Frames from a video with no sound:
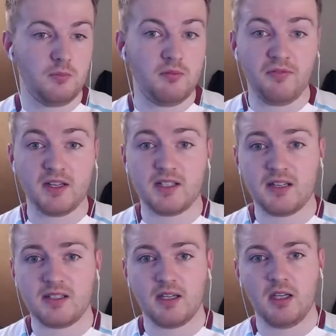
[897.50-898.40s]
been
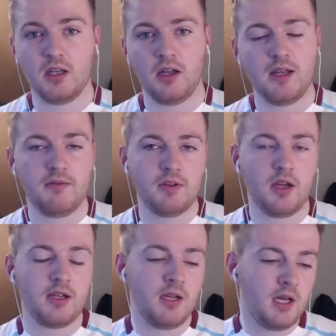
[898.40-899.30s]
fantastic.
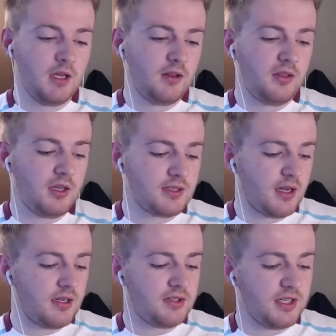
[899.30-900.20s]
The thing is,
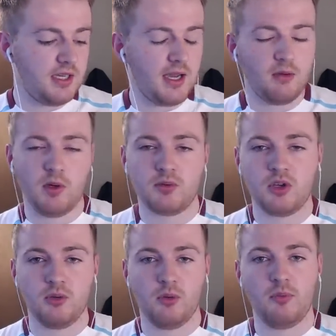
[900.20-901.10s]
I see how well
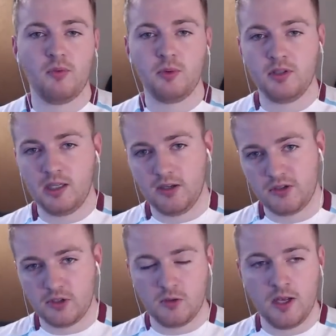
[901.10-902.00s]
Tottenham have performed in the last
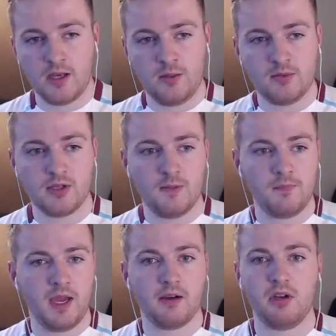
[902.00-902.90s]
2 games.
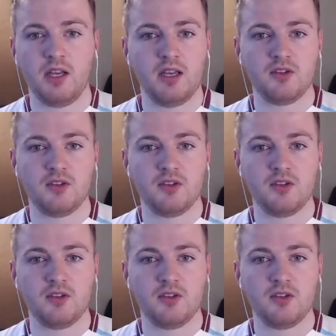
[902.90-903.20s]
Harry Kane